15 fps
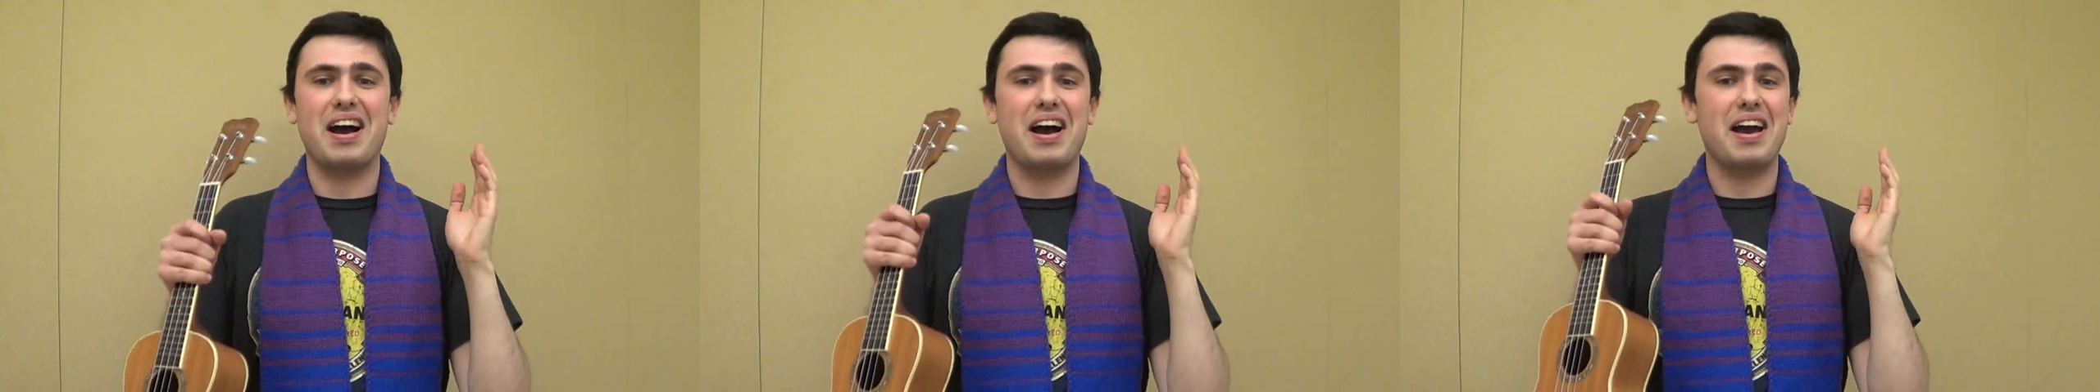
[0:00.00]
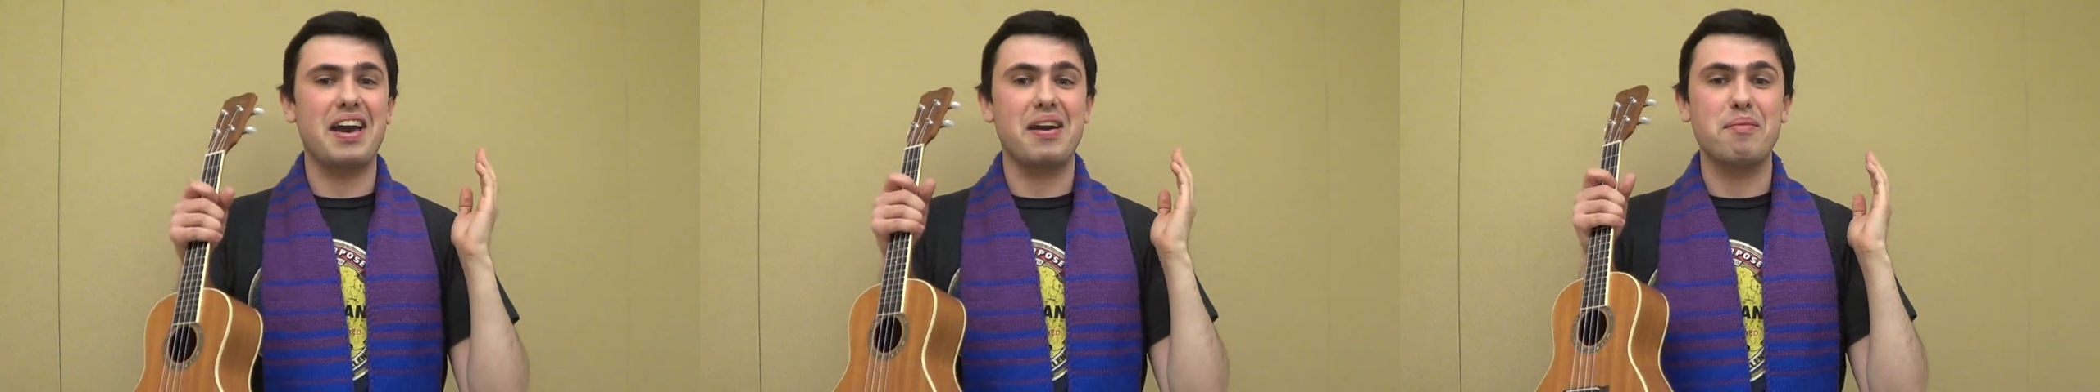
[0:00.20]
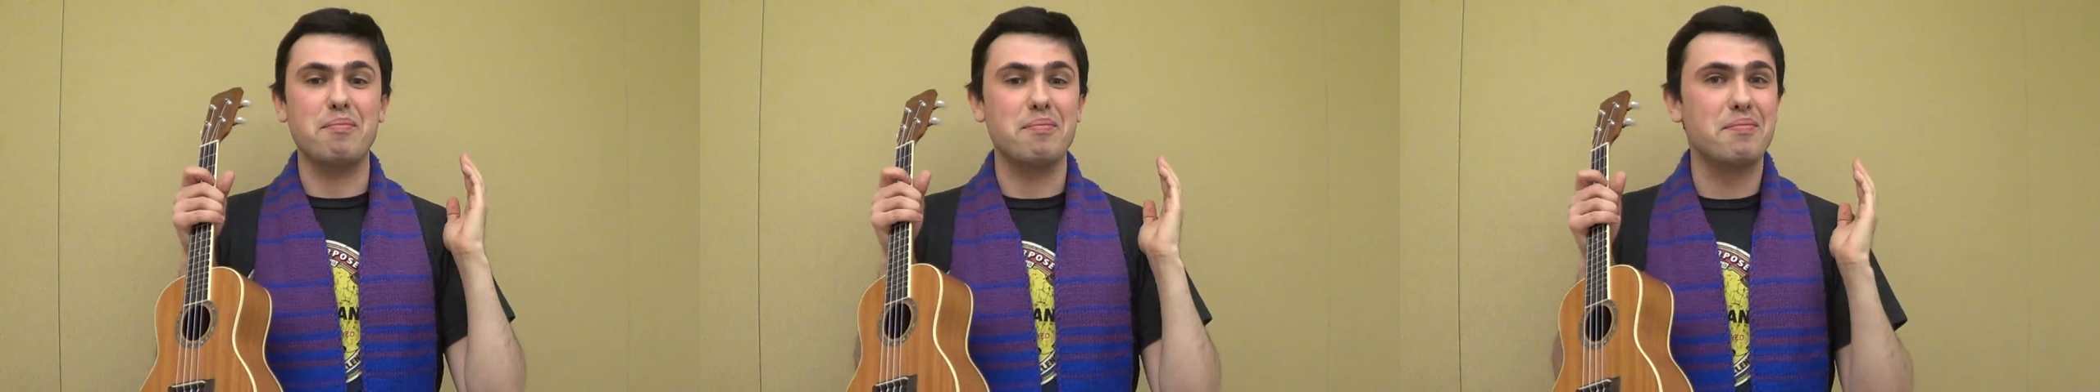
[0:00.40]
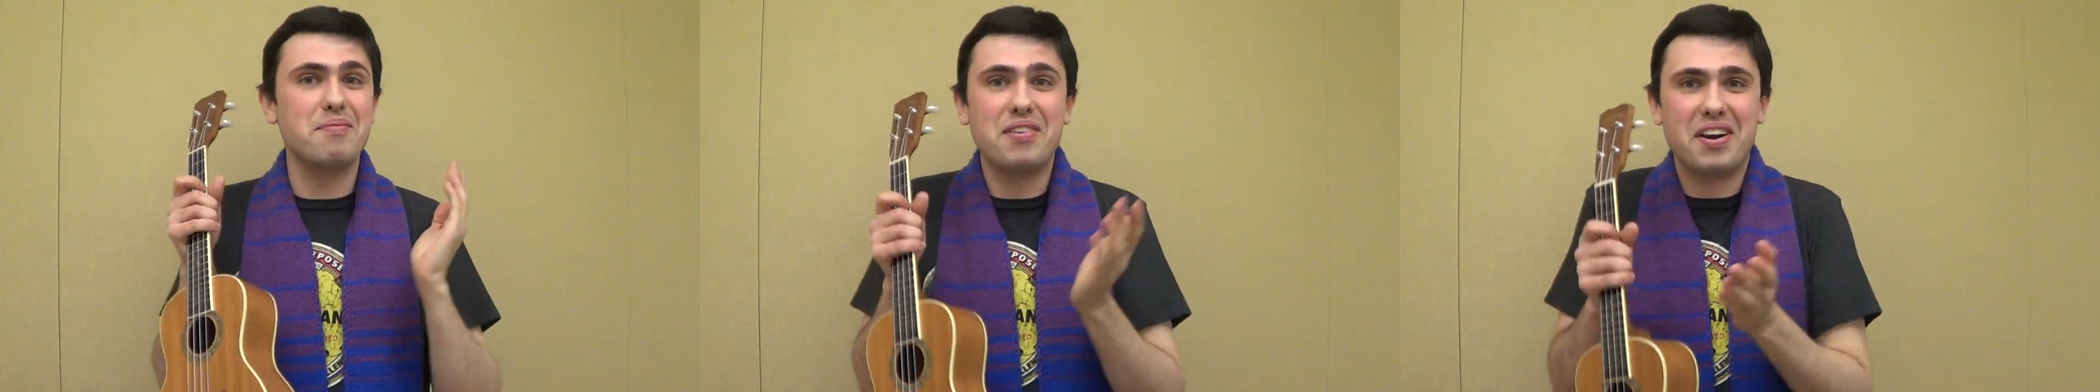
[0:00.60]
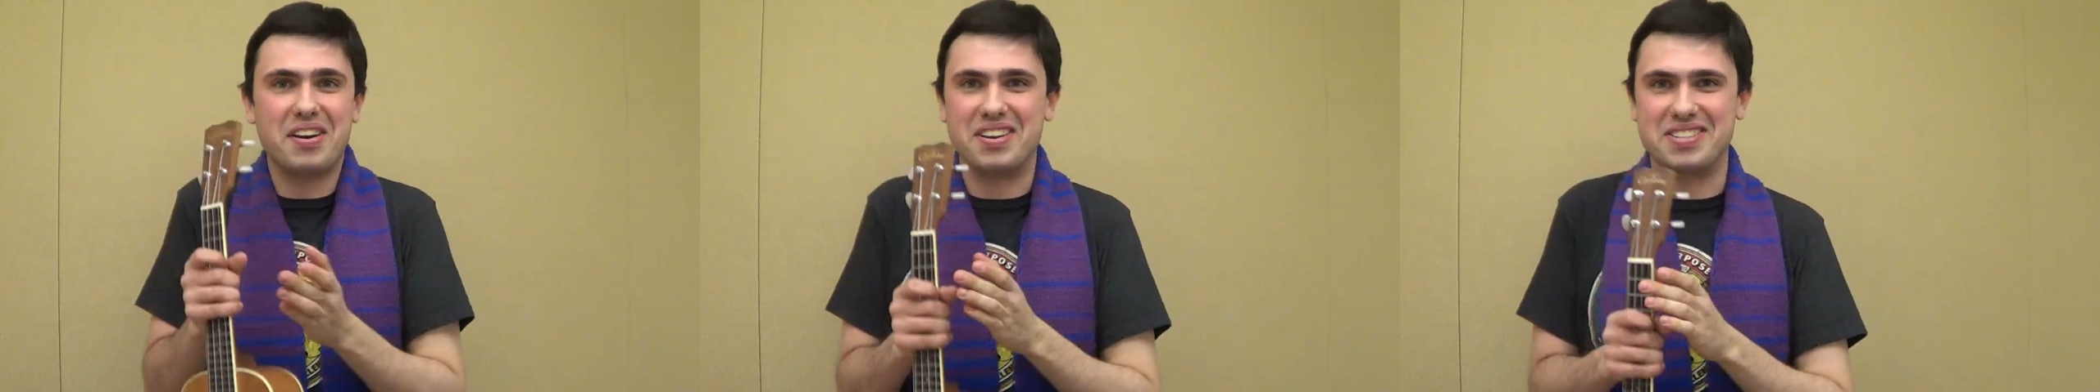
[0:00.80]
I am
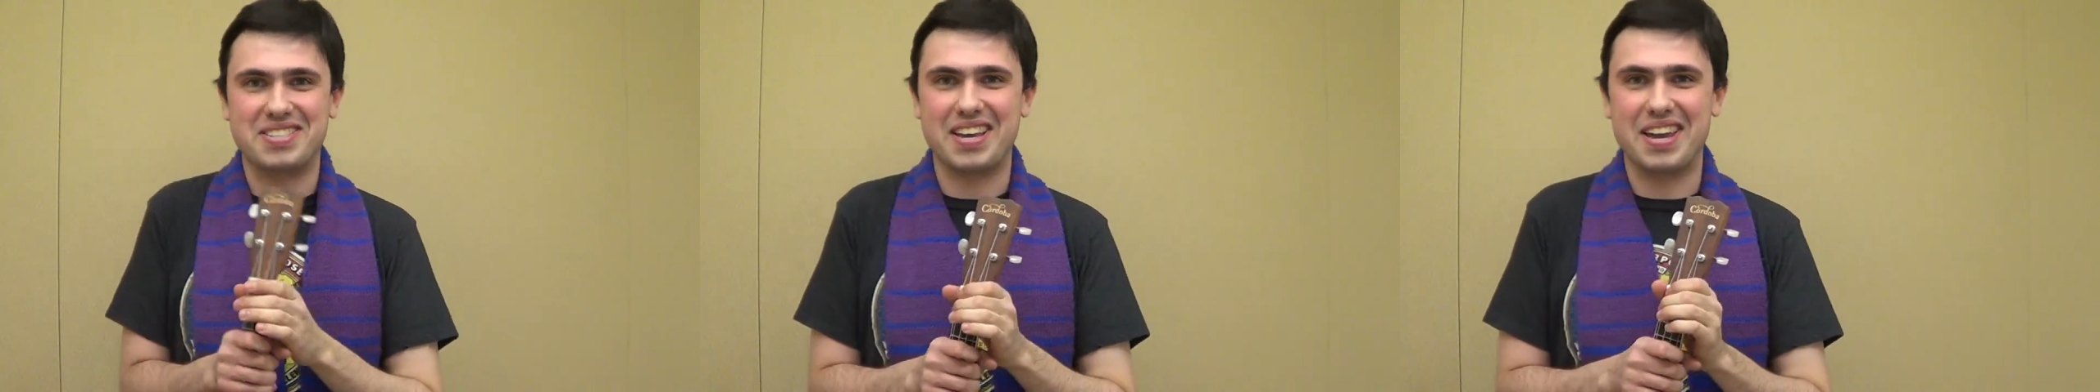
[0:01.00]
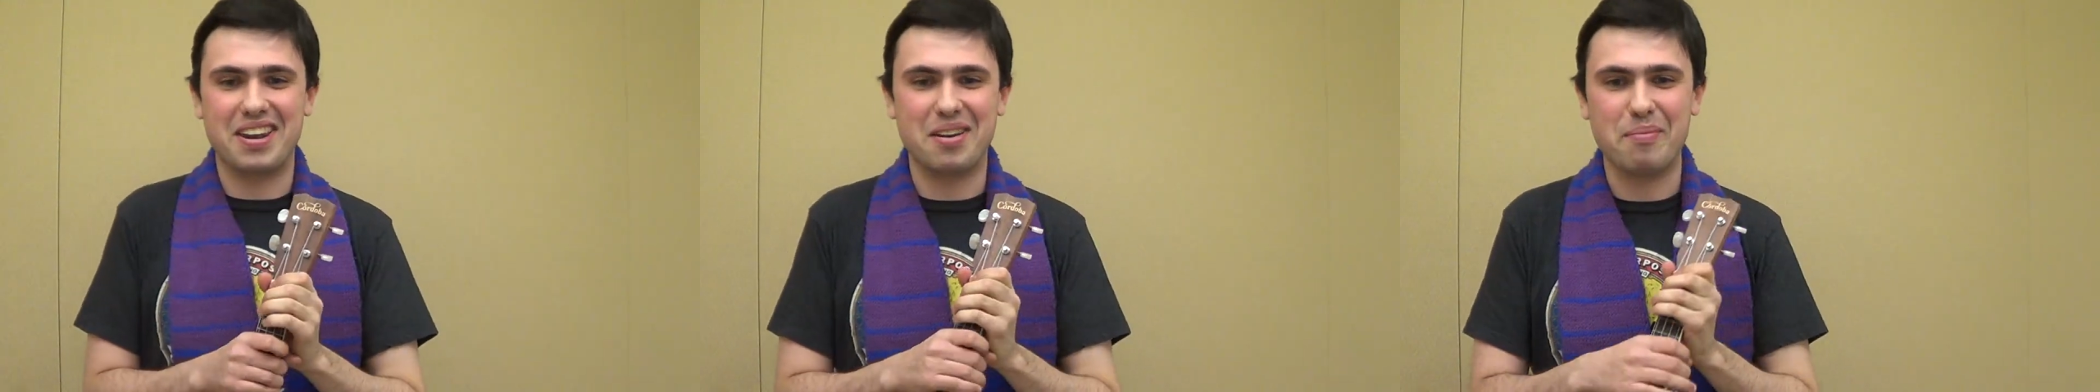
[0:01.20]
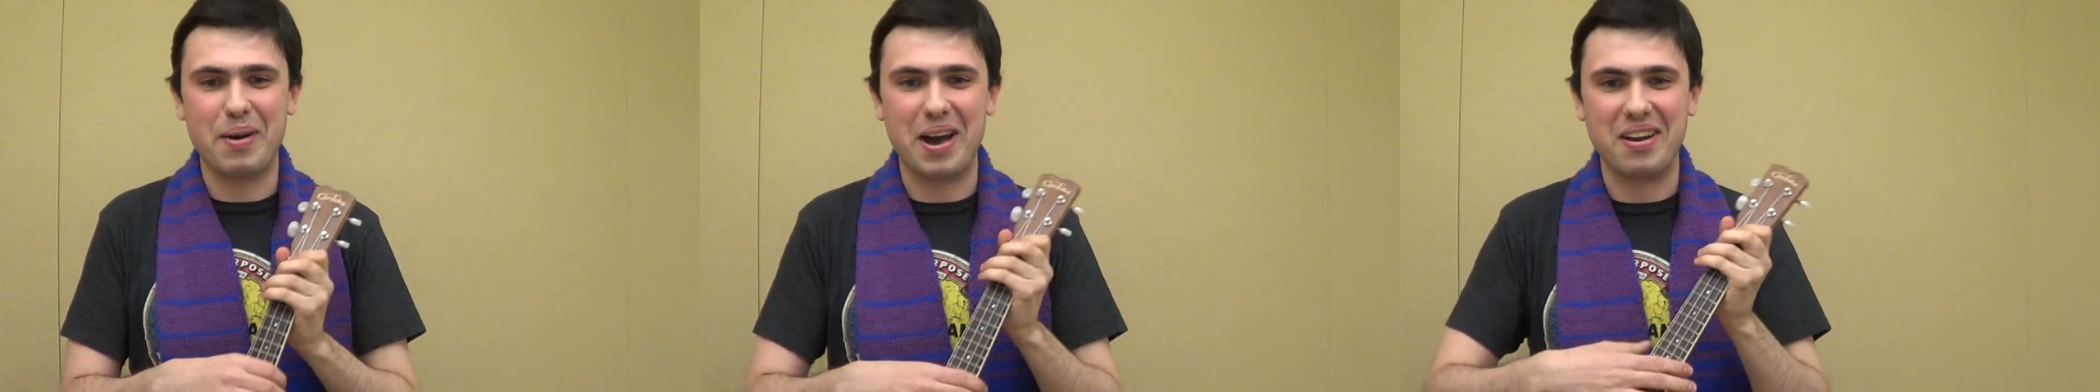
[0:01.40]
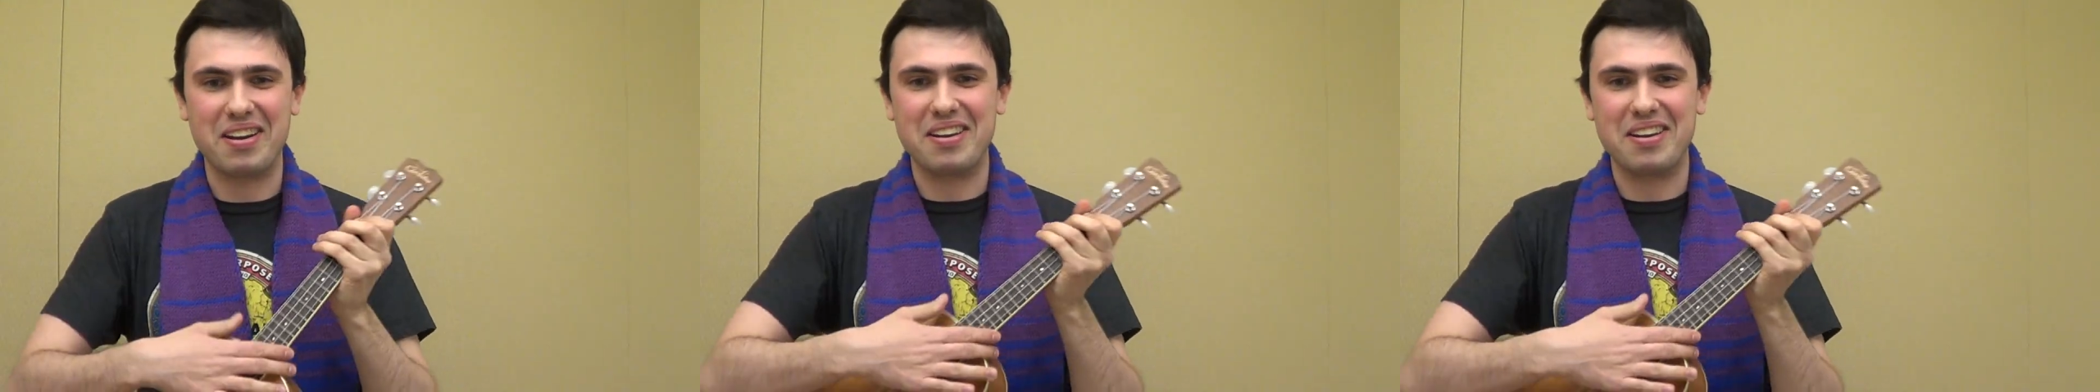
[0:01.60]
very excited about